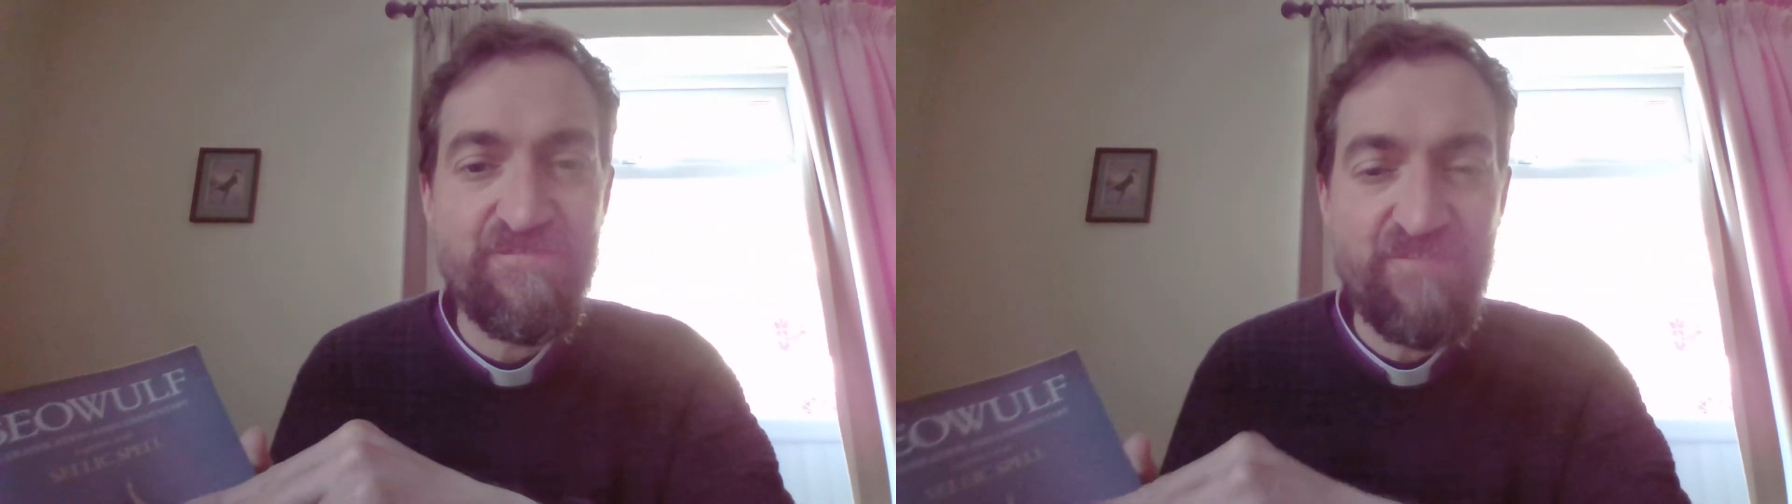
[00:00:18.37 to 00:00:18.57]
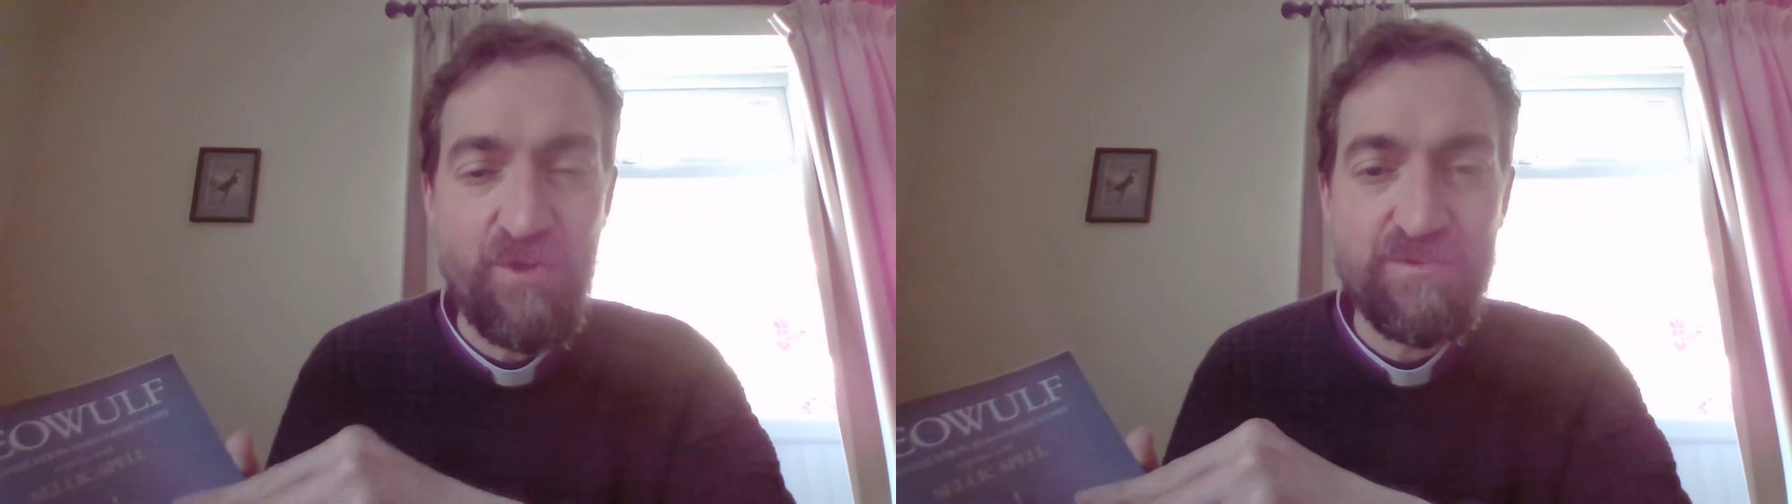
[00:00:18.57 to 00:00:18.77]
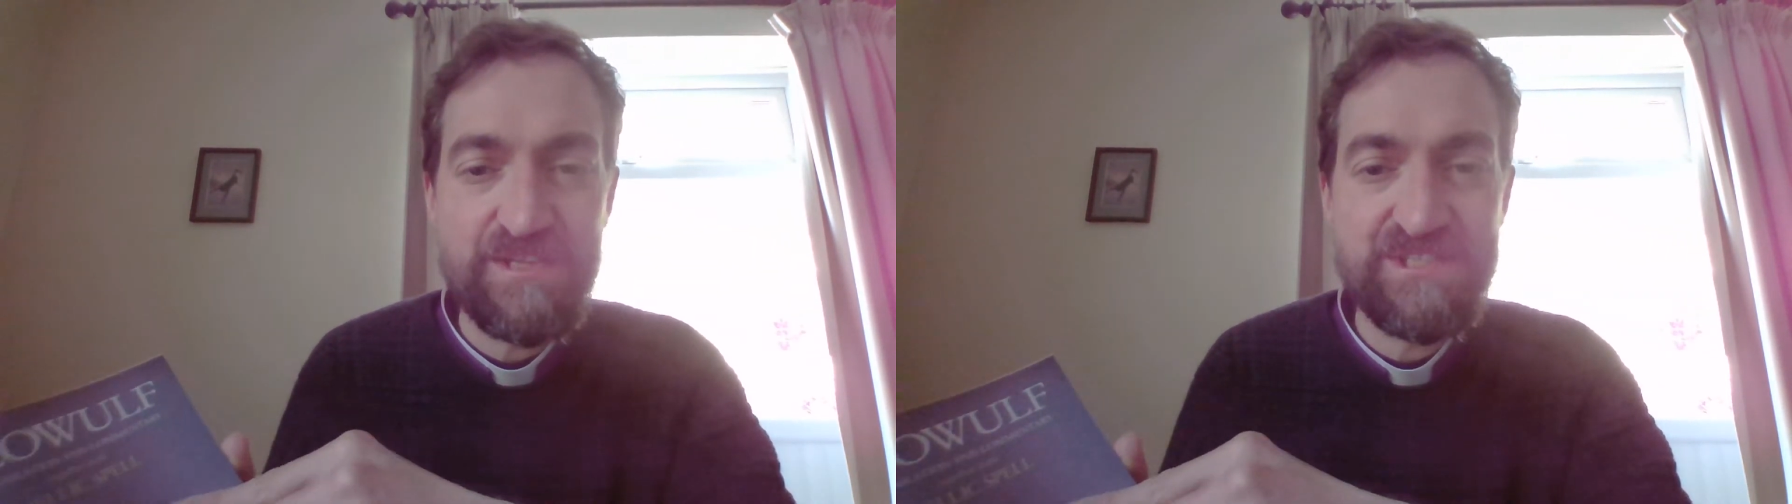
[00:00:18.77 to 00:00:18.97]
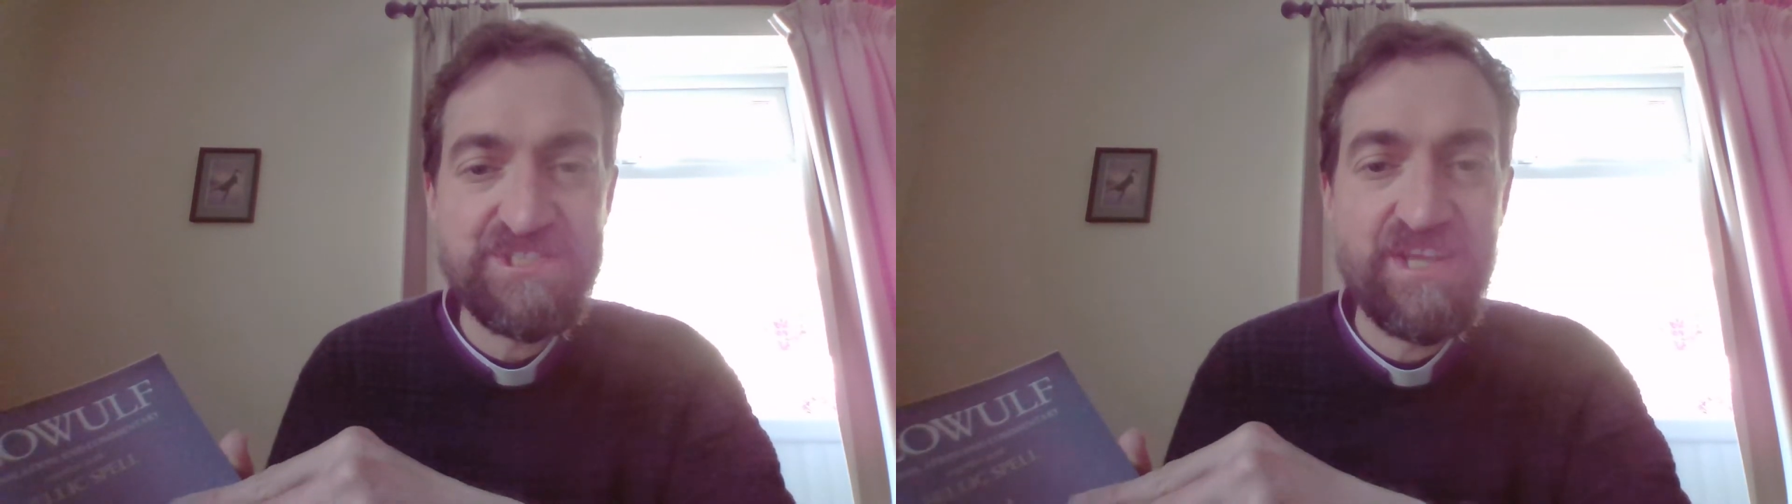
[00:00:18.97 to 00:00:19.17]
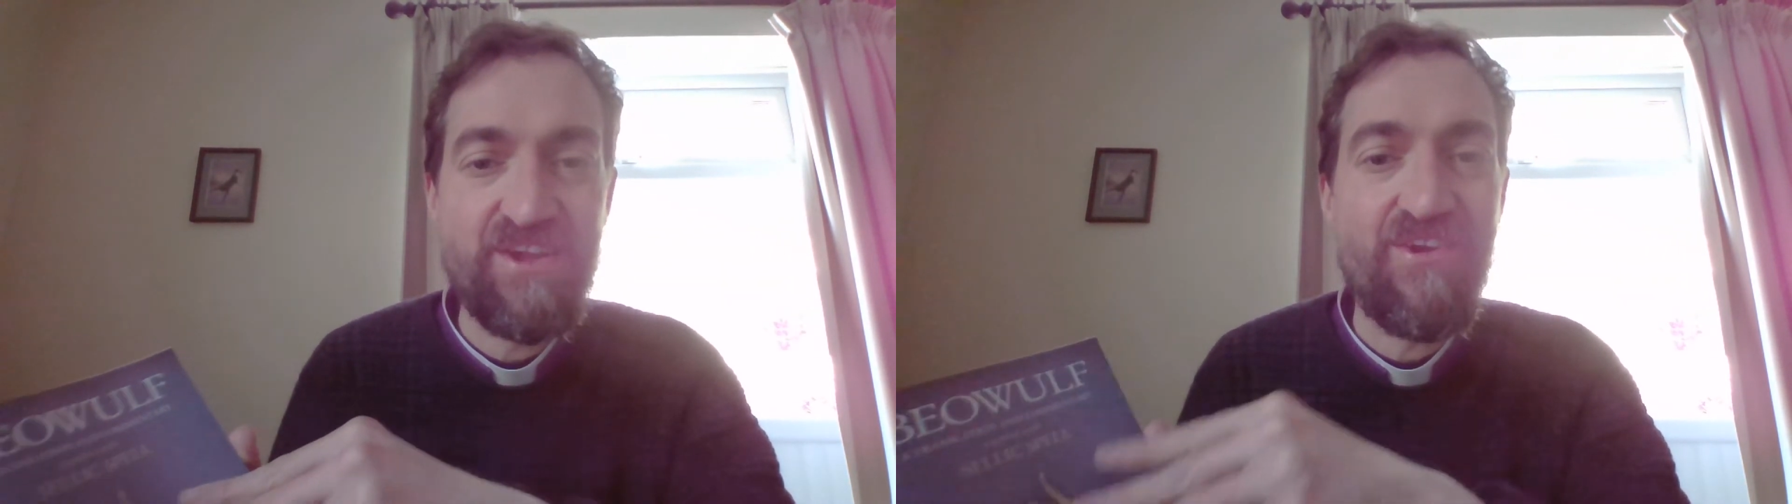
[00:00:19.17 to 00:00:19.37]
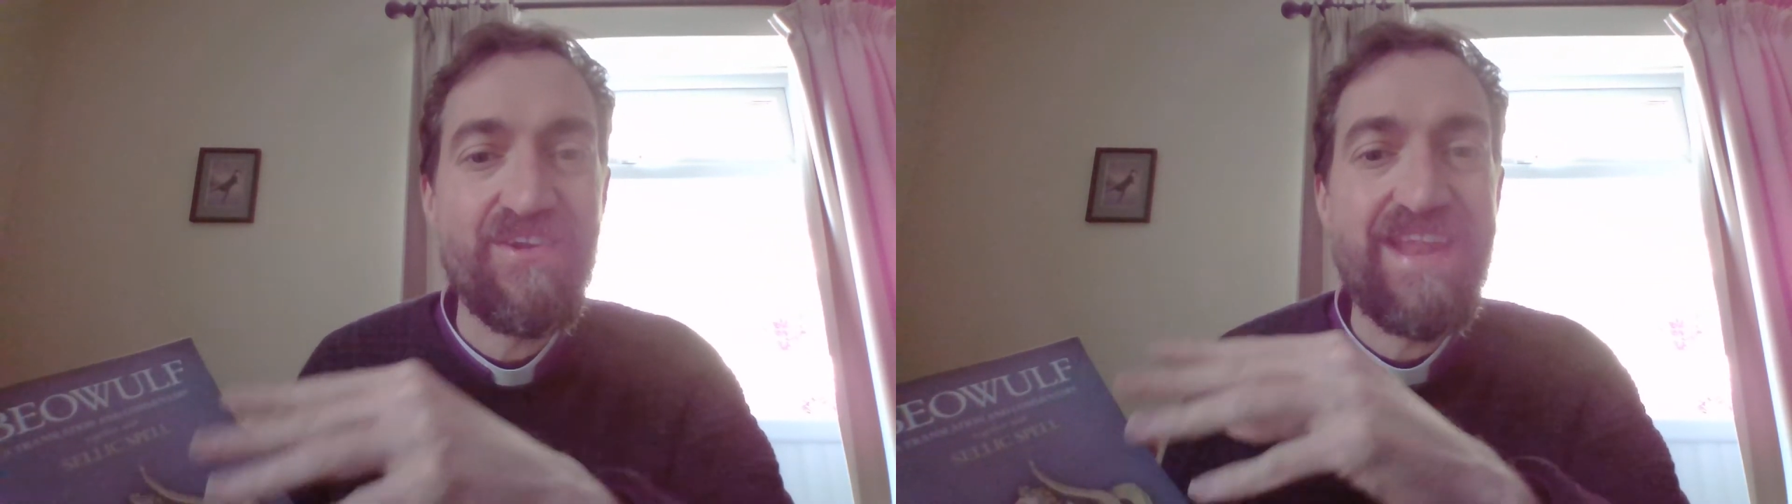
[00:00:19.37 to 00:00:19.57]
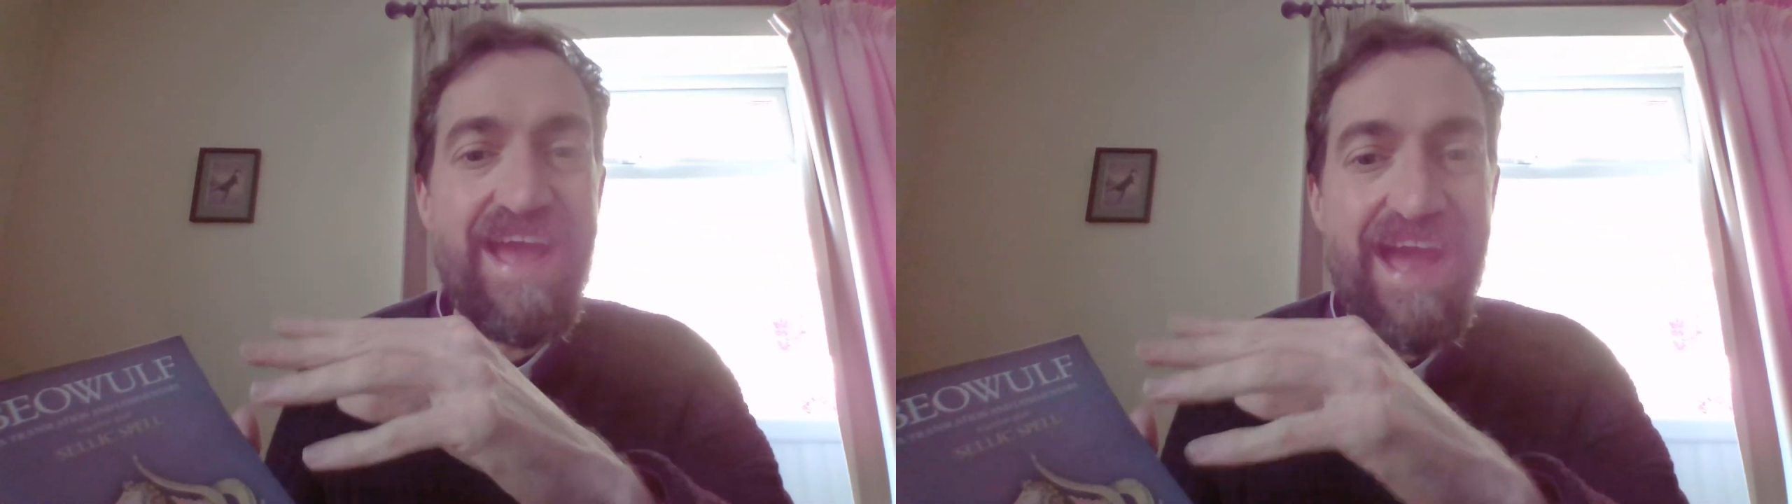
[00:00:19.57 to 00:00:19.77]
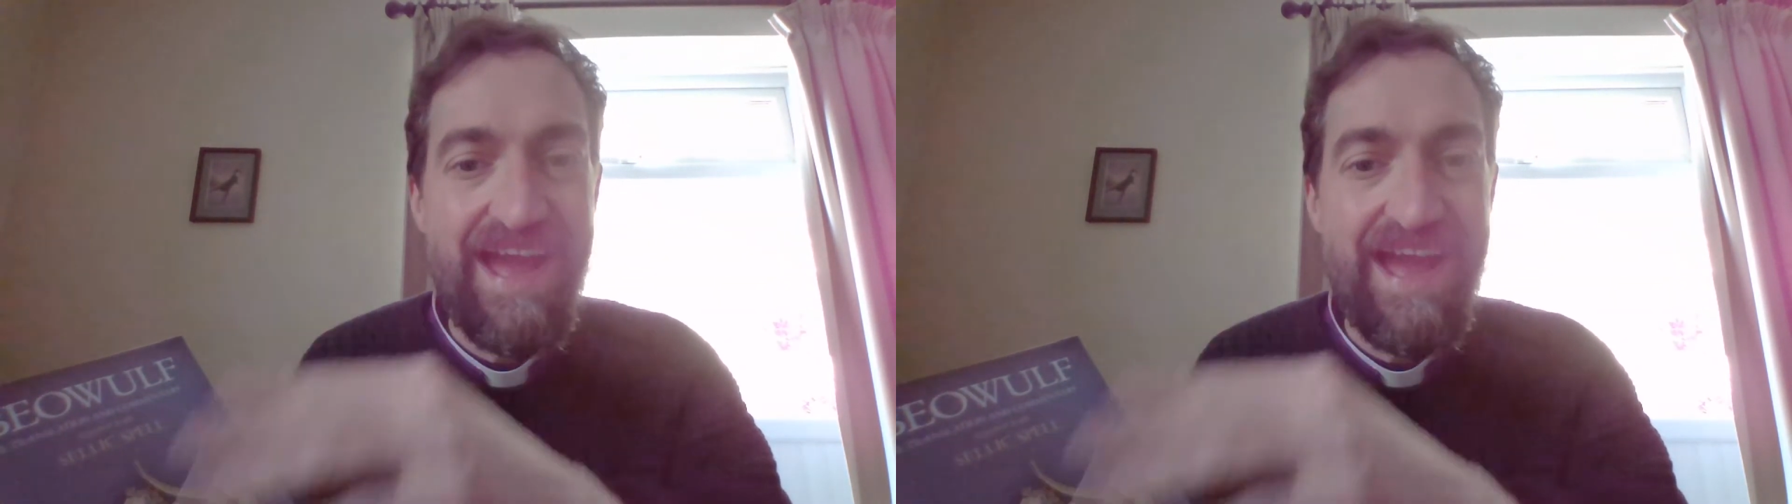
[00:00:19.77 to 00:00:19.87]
focusing on